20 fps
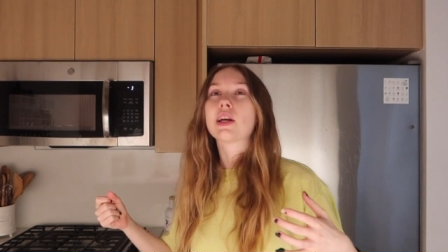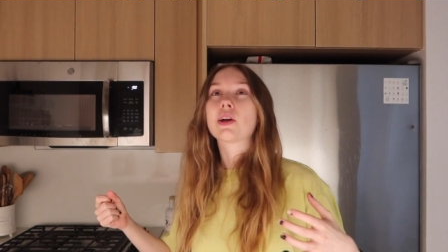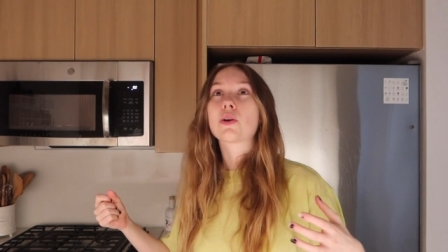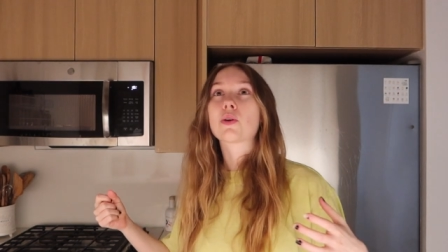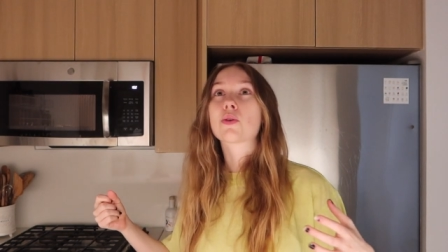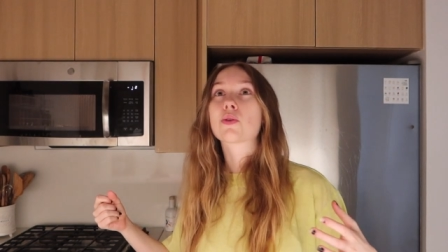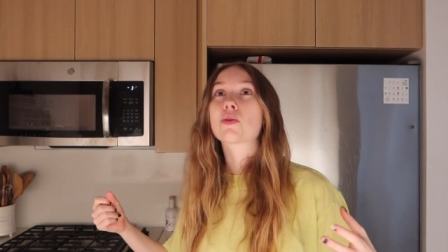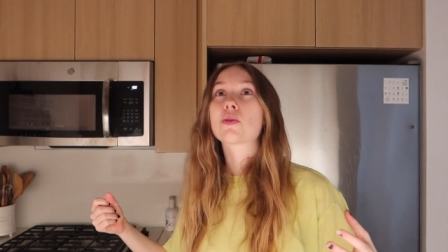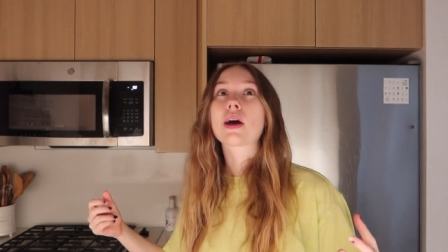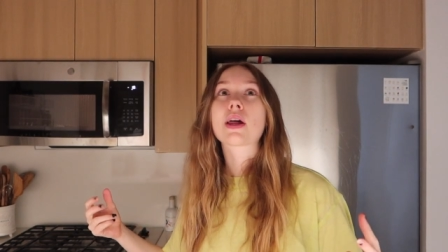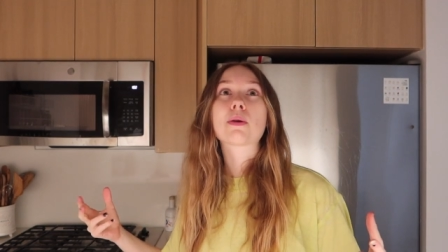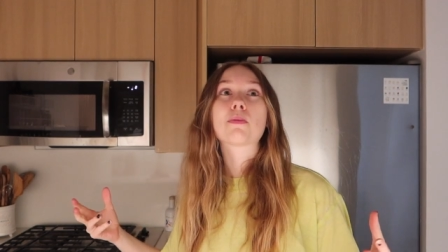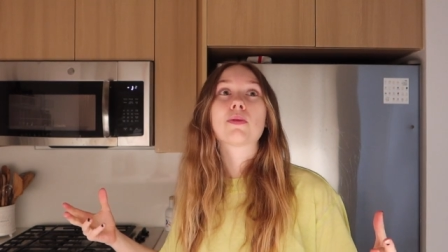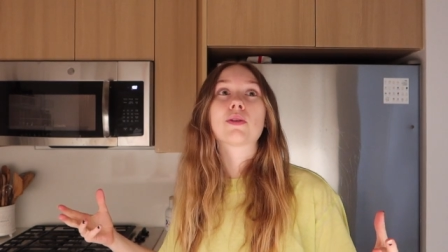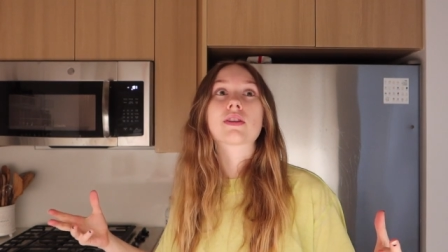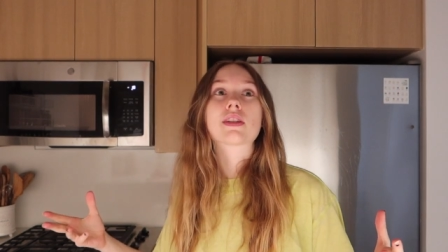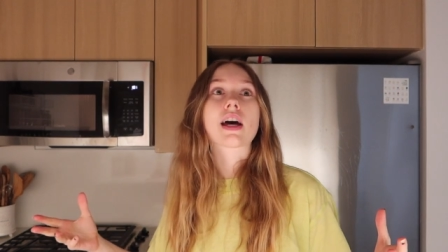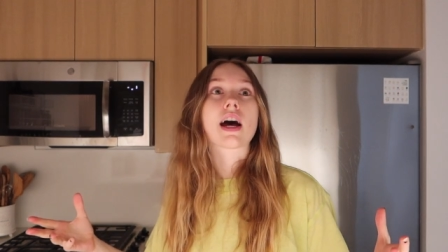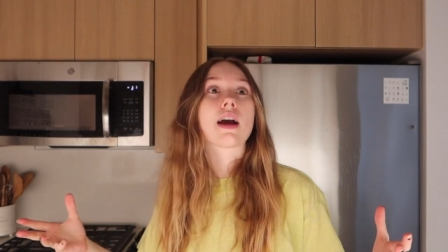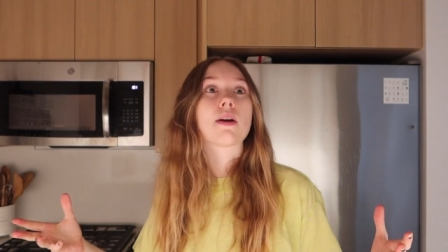
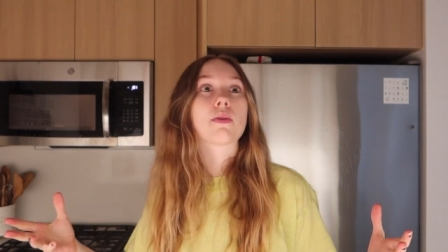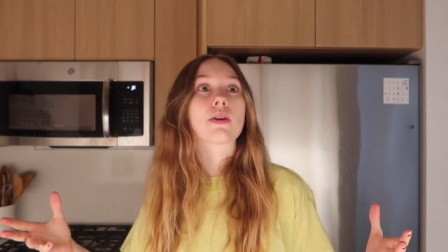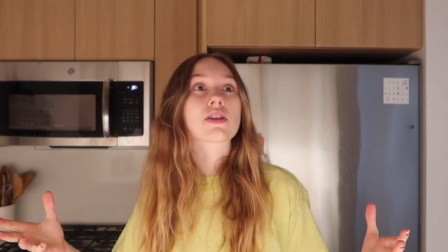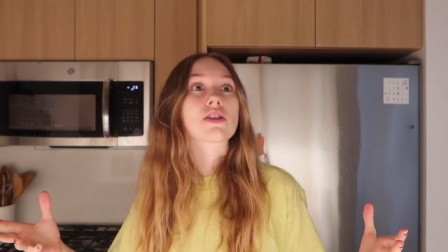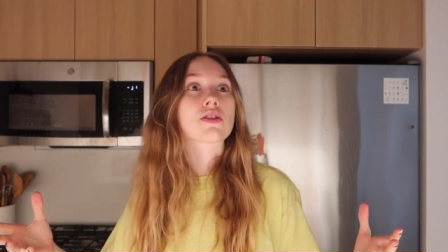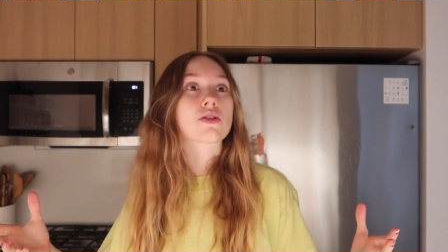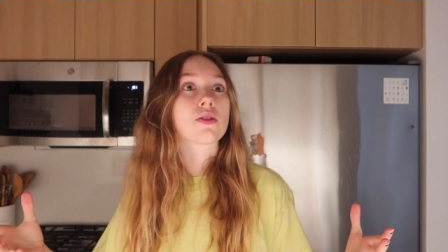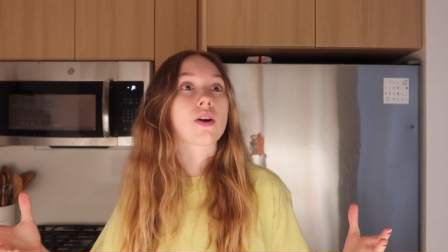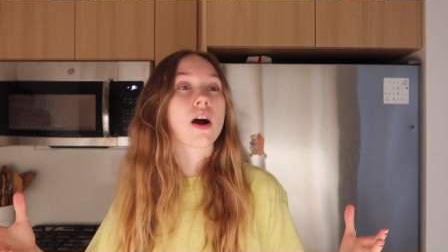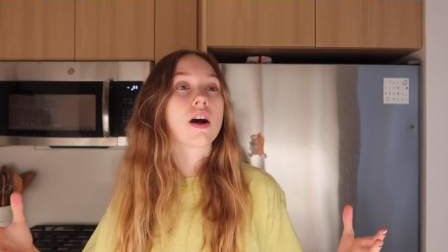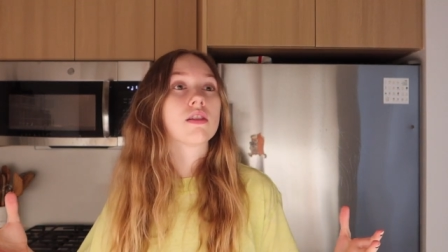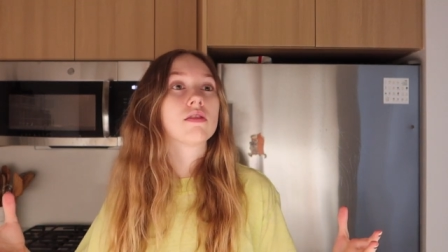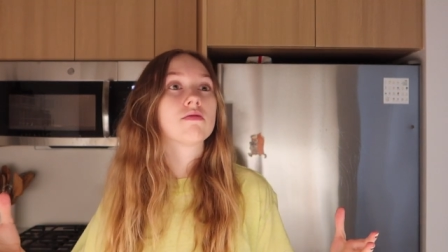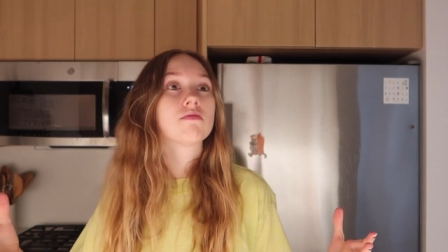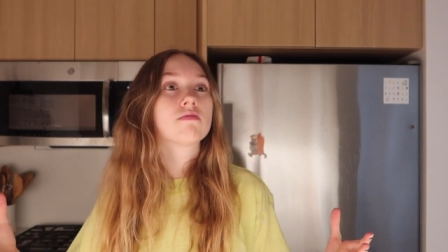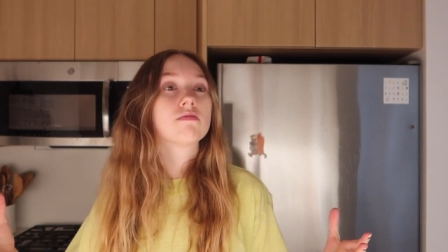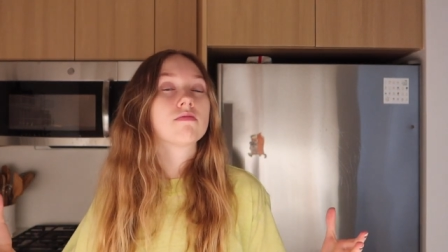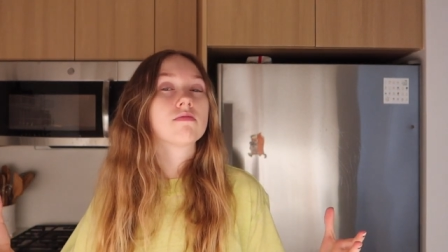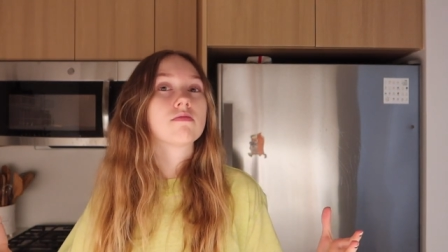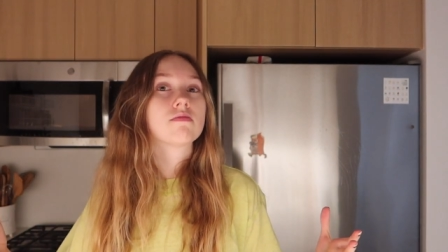incredible Thai restaurant
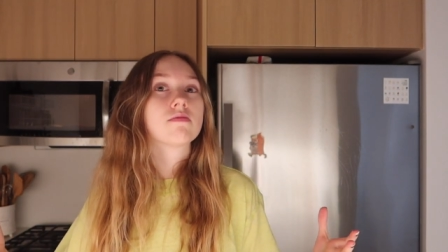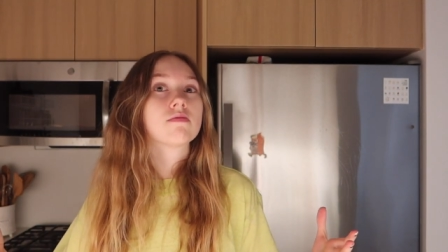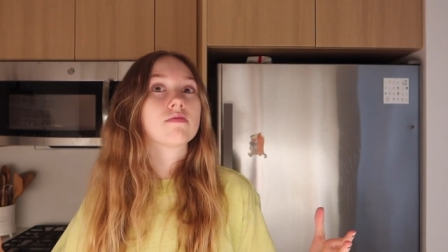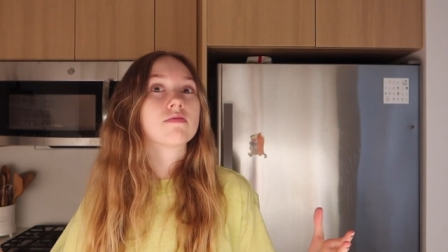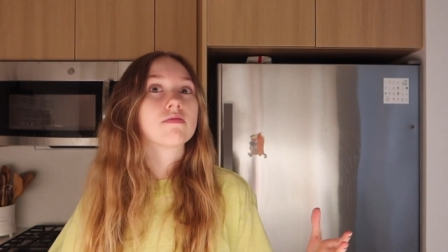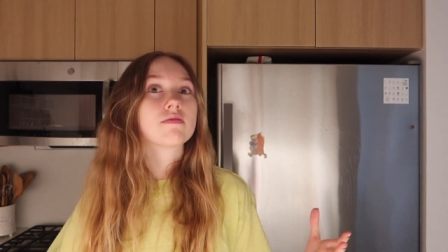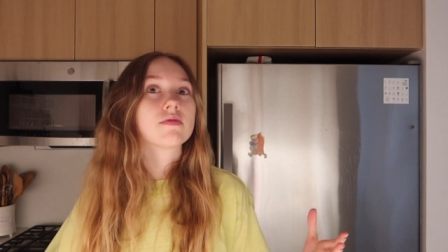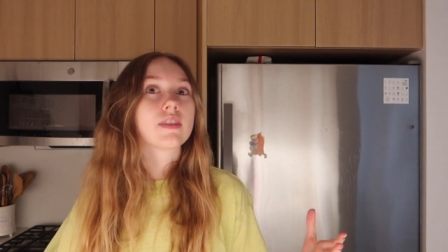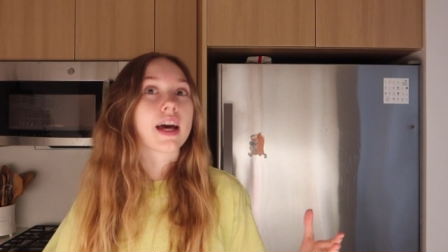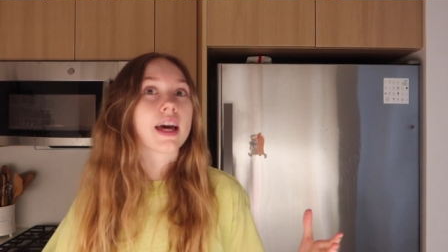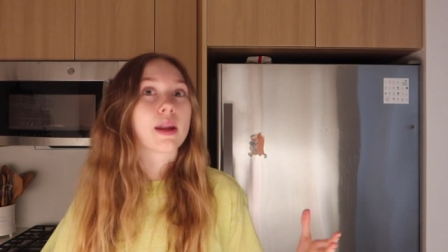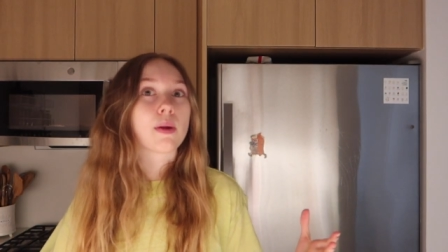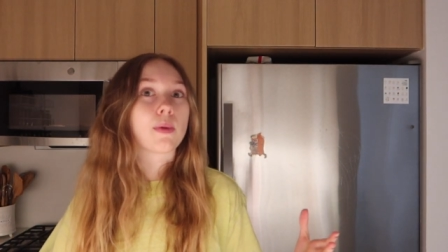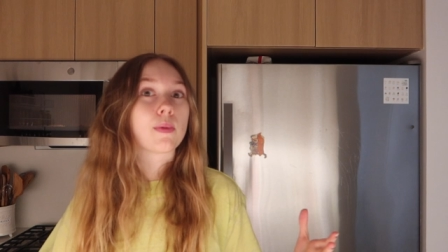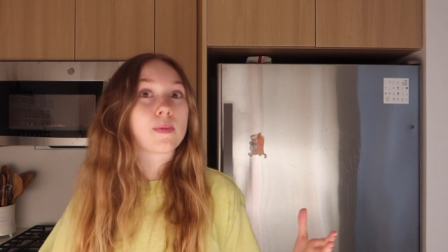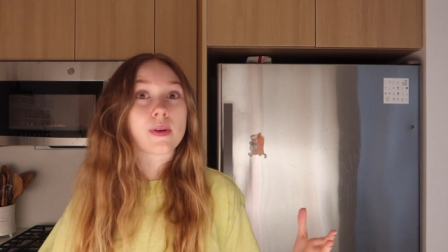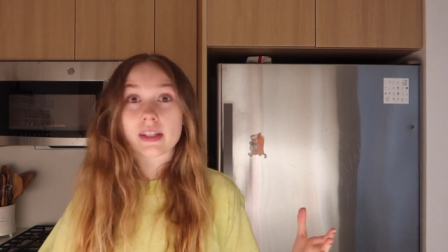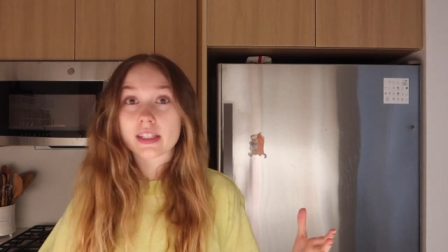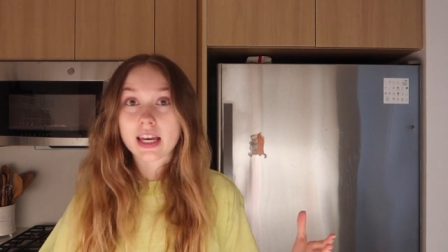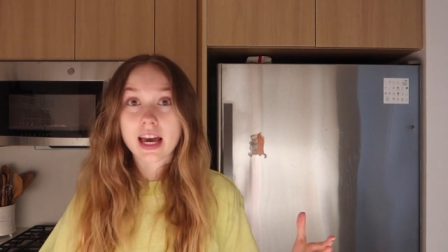and I'm
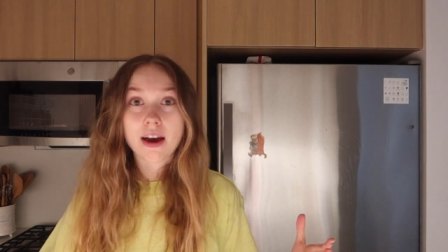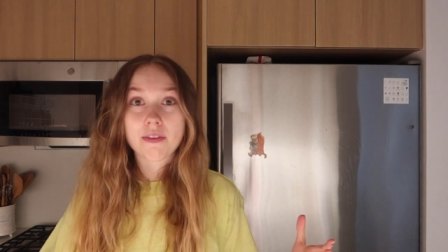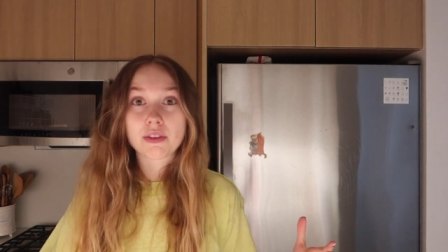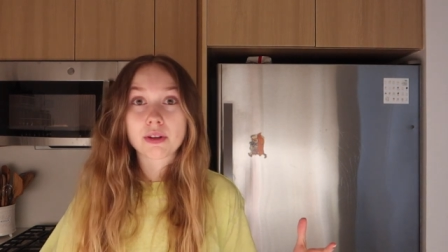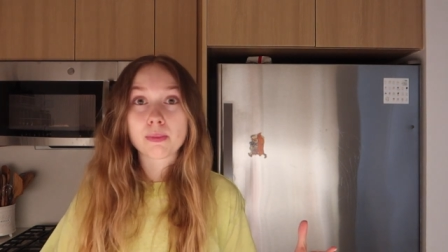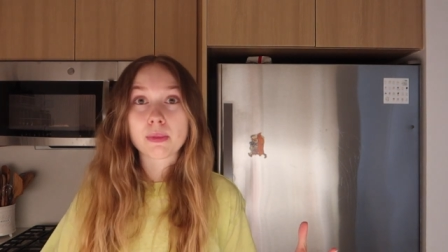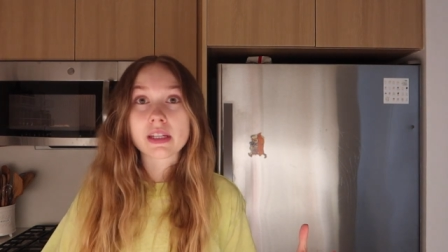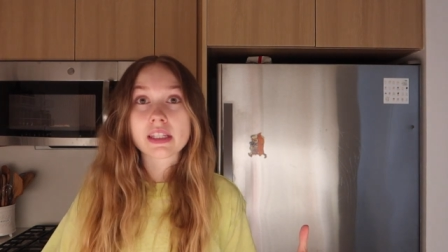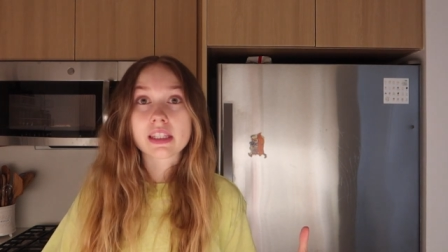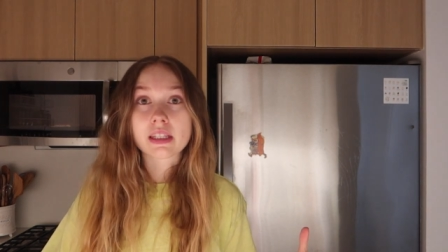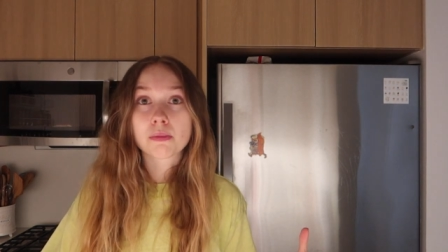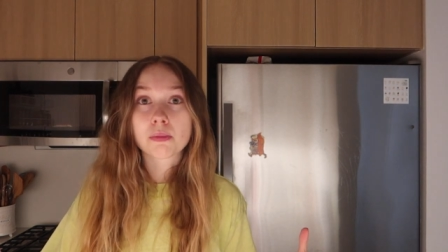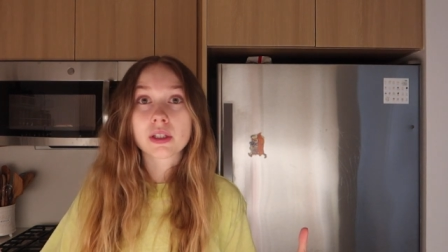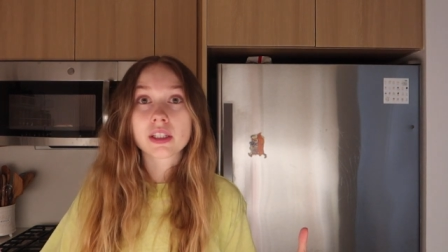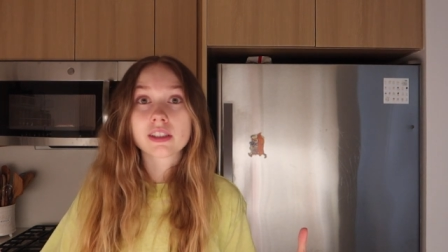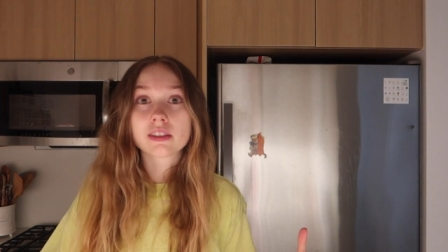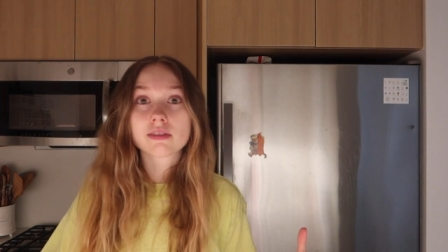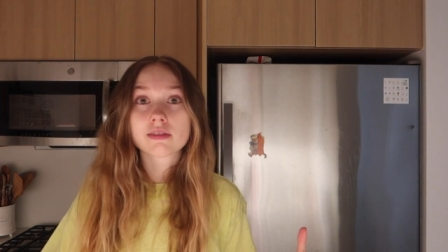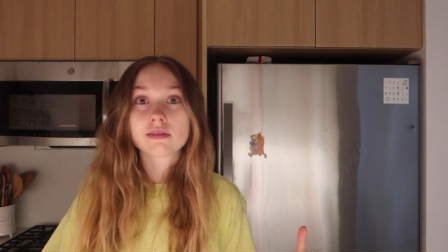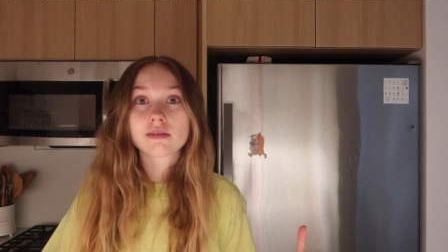about to have an amazing meal.